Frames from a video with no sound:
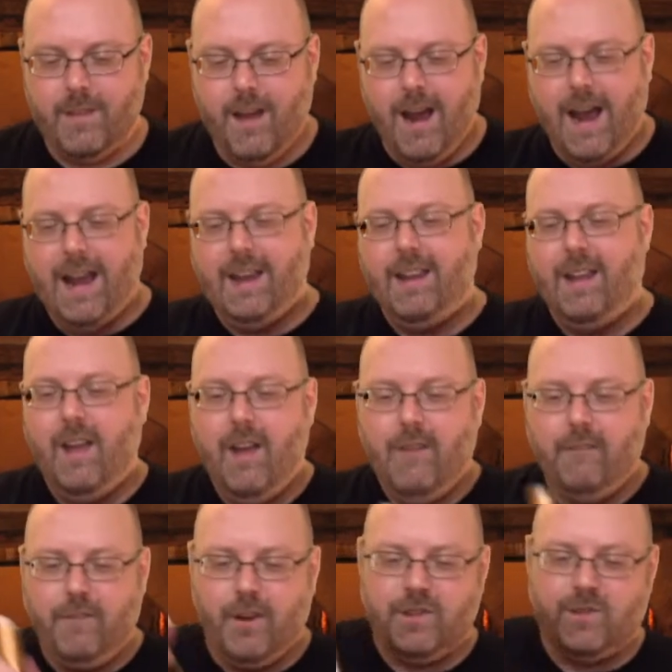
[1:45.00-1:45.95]
All right,
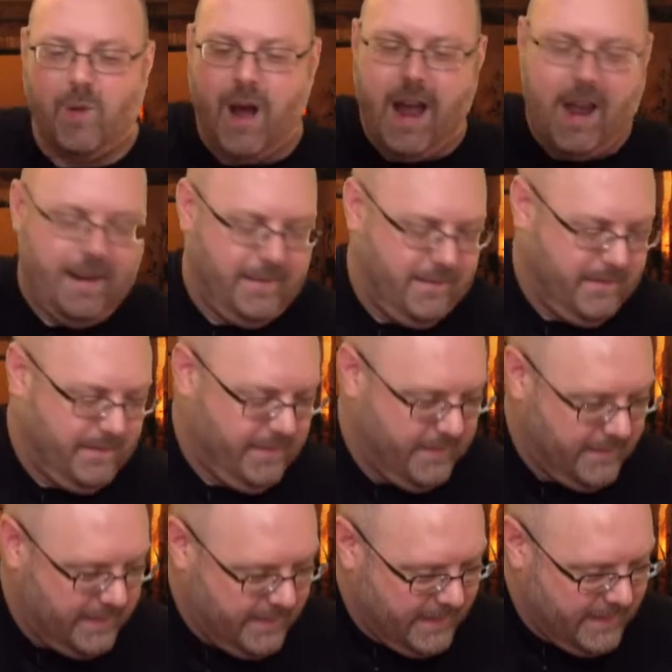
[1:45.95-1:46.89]
first wine.
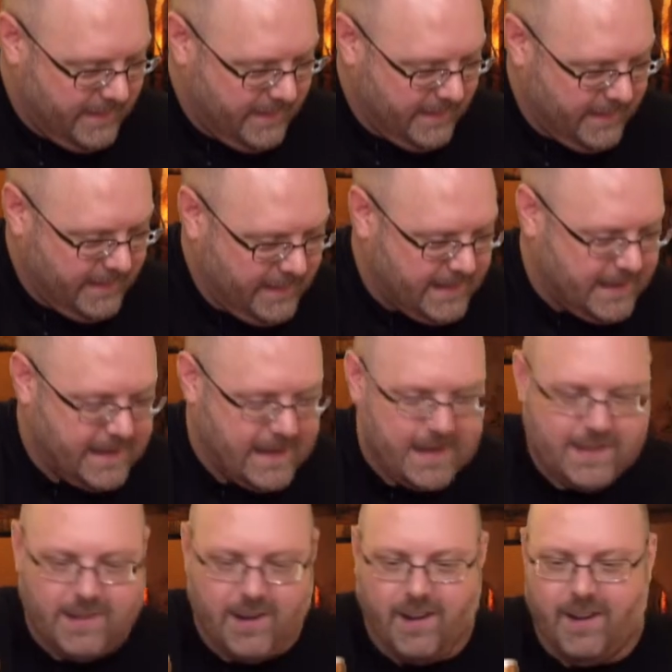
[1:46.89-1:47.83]
Let's just
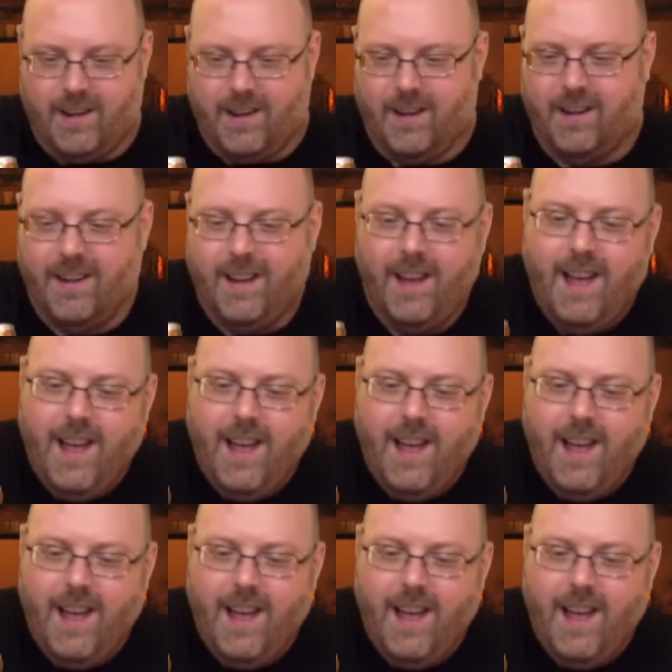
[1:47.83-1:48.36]
get started here.